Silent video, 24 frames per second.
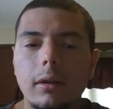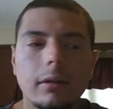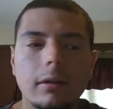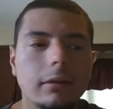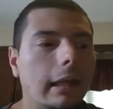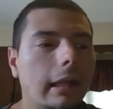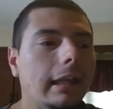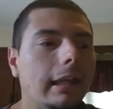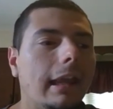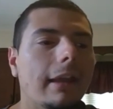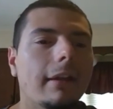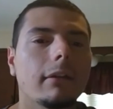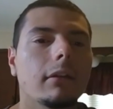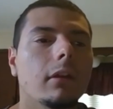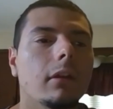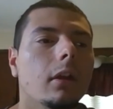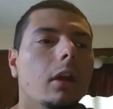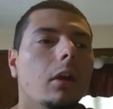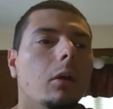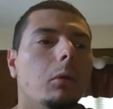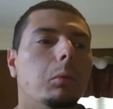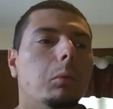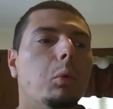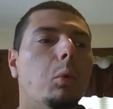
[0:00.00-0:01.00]
They get
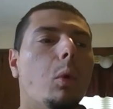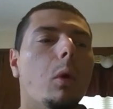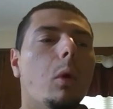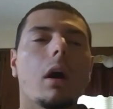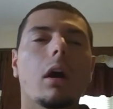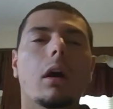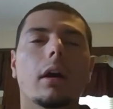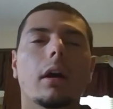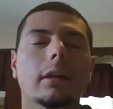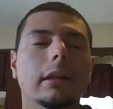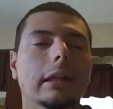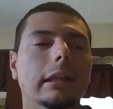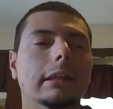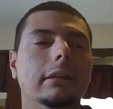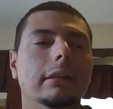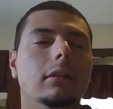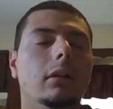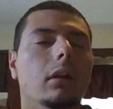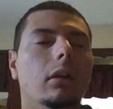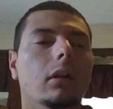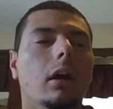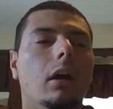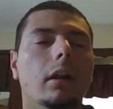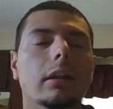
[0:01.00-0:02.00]
the
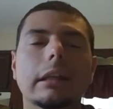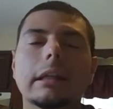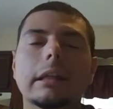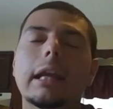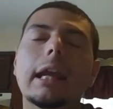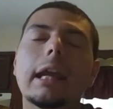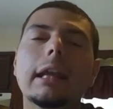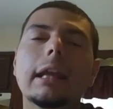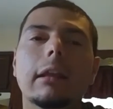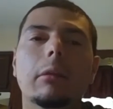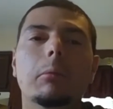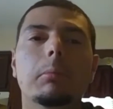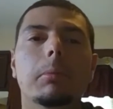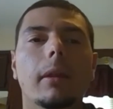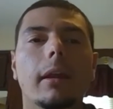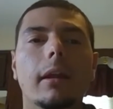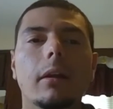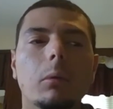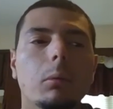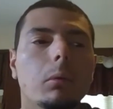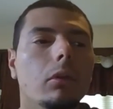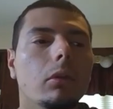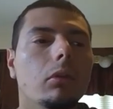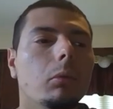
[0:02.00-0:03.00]
Yankees player
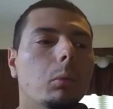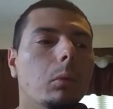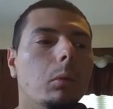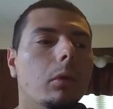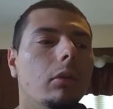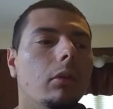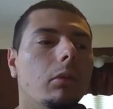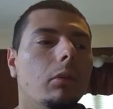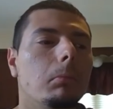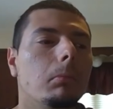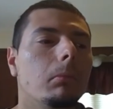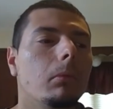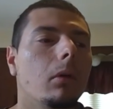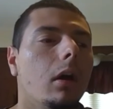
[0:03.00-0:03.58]
was